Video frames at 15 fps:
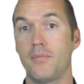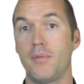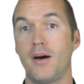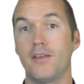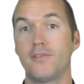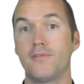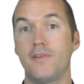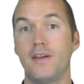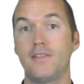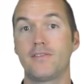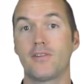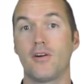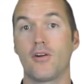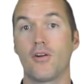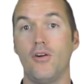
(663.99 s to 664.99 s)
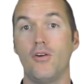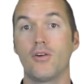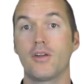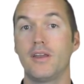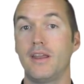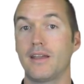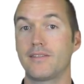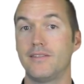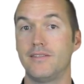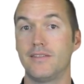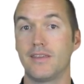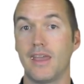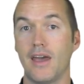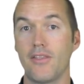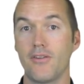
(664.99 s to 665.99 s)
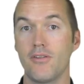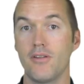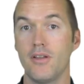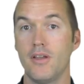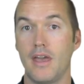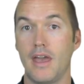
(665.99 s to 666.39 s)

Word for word: MOSFETs are all connected together